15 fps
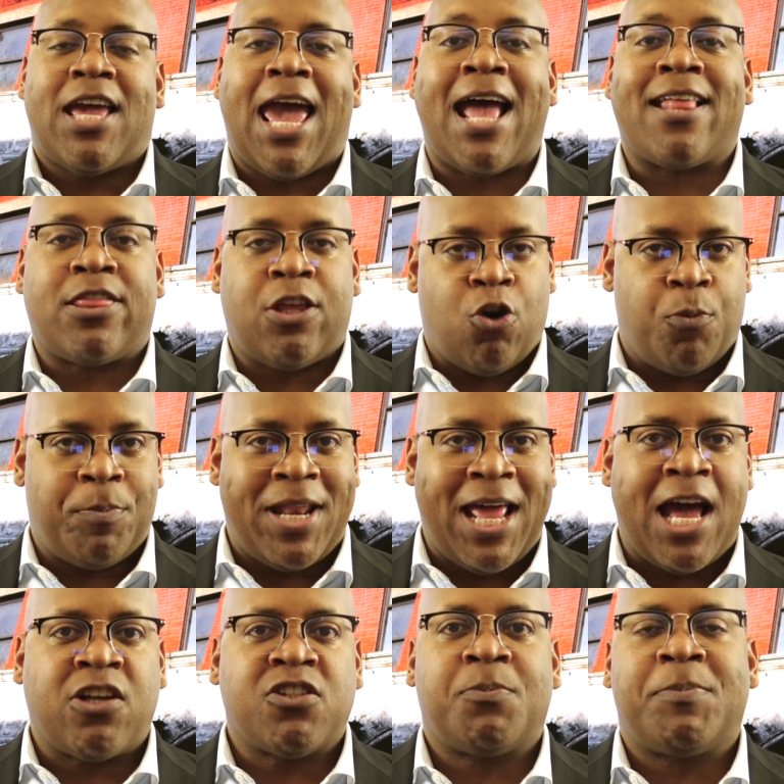at the open
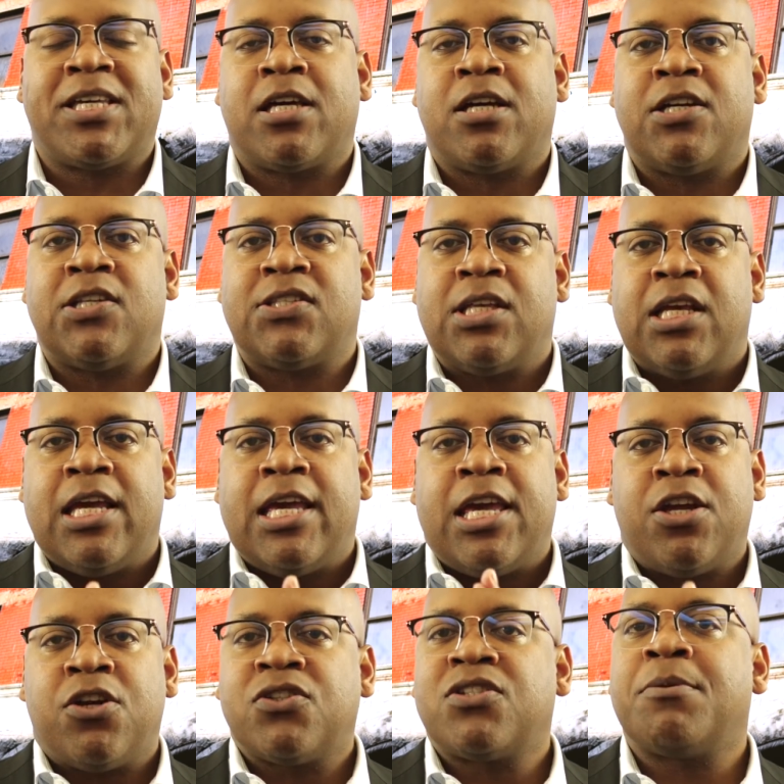house, because
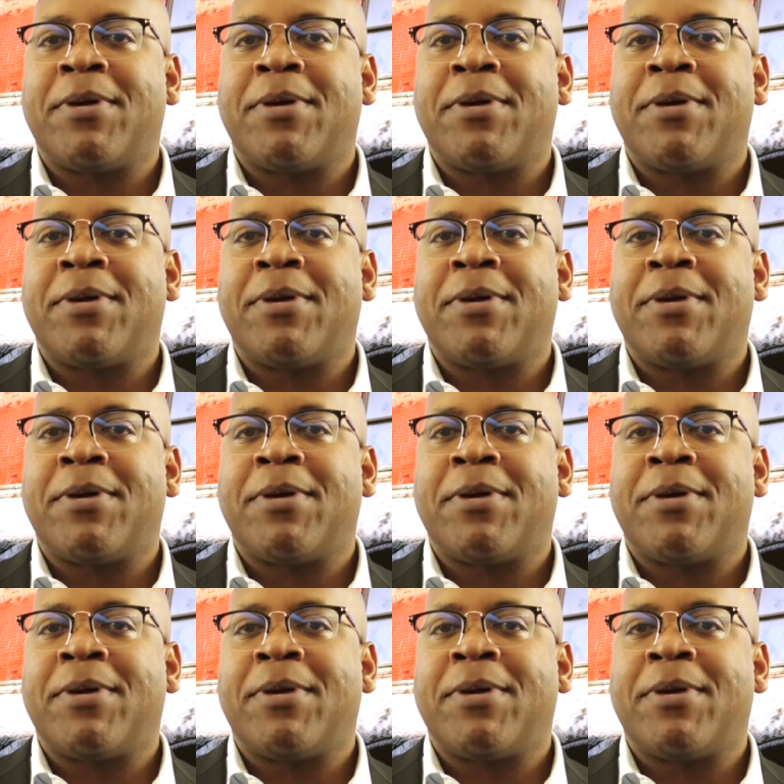here's